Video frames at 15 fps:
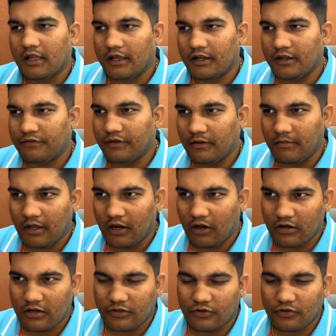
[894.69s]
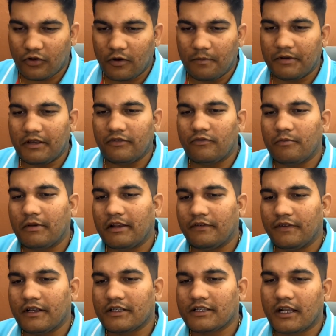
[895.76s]
In female horoscope, if
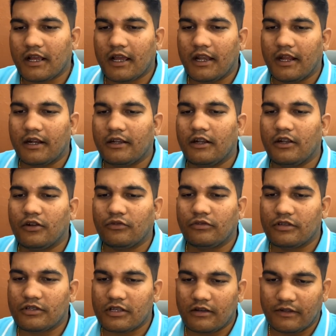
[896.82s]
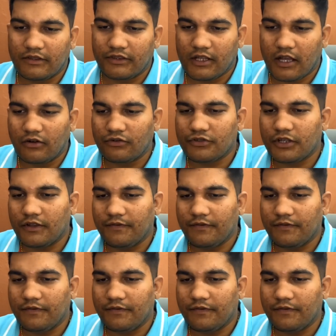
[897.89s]
malefics are connected to the seventh house,